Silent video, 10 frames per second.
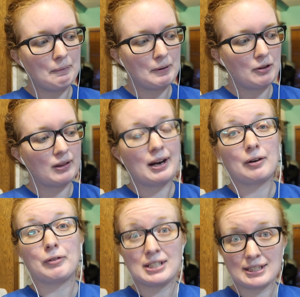up.
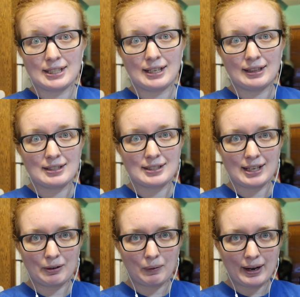They're rinsing in the
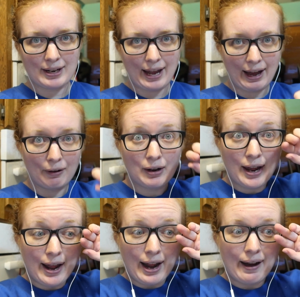sink right now.
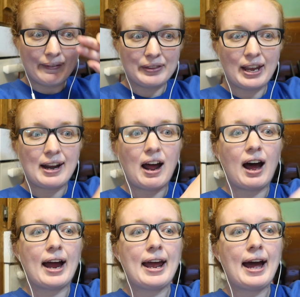And then
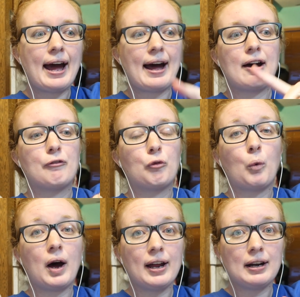I have
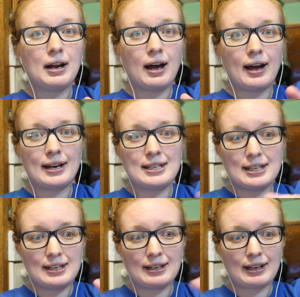1
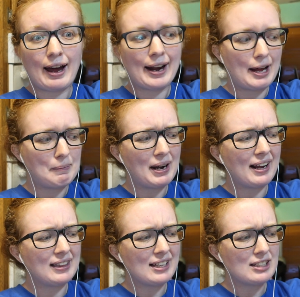onion cut up, and
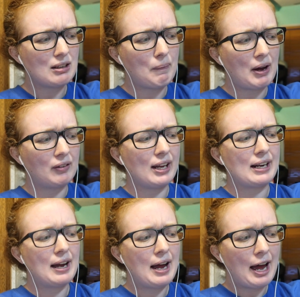I think it's about
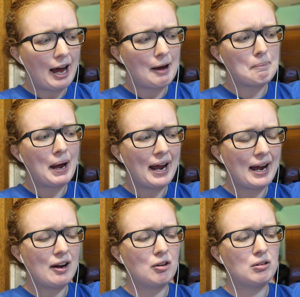like a
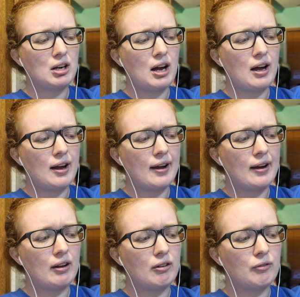pound
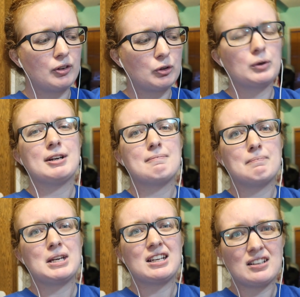of green
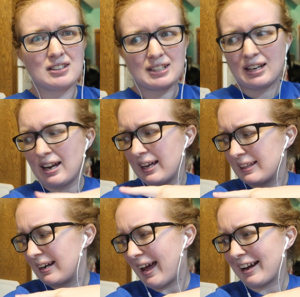beans. And
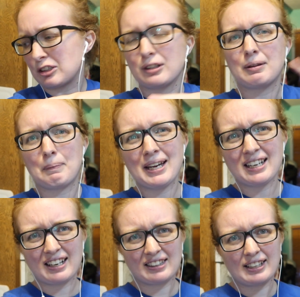then actually the
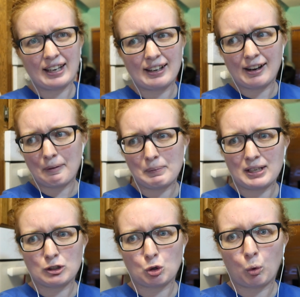bacon I think ended up
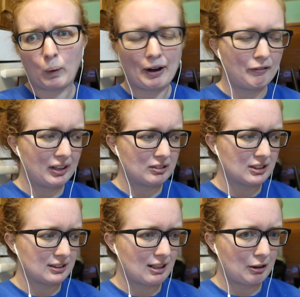being 12
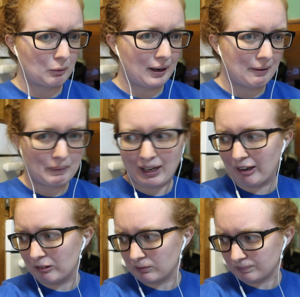ounces, not quite a
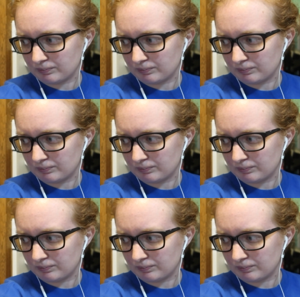pound.